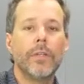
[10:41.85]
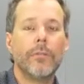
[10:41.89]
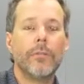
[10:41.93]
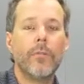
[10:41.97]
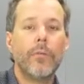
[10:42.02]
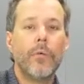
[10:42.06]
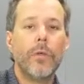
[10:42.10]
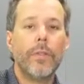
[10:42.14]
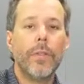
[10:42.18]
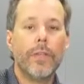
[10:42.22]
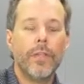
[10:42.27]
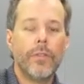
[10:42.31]
the
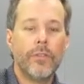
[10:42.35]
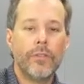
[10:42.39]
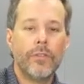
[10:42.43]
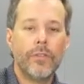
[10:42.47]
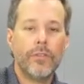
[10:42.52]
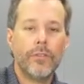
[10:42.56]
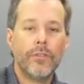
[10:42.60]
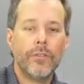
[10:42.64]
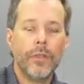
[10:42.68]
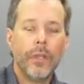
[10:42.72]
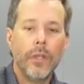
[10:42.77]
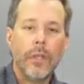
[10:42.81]
more that you
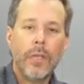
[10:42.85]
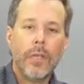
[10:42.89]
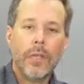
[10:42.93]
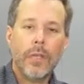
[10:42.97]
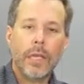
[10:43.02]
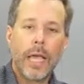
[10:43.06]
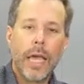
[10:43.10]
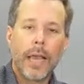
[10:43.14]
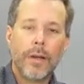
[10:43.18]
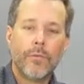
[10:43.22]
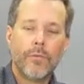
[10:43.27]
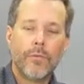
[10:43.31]
just
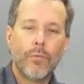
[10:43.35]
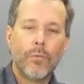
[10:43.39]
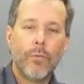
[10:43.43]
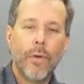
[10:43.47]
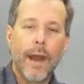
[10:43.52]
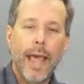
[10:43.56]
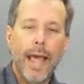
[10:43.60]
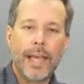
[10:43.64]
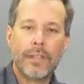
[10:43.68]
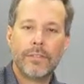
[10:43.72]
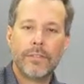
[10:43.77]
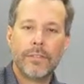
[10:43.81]
kind of
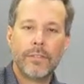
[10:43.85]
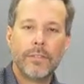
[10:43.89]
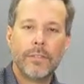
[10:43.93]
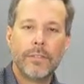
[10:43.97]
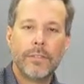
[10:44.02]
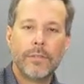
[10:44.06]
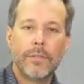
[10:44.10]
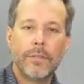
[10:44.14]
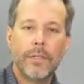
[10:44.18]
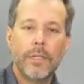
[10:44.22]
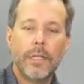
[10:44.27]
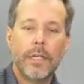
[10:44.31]

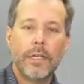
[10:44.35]
rest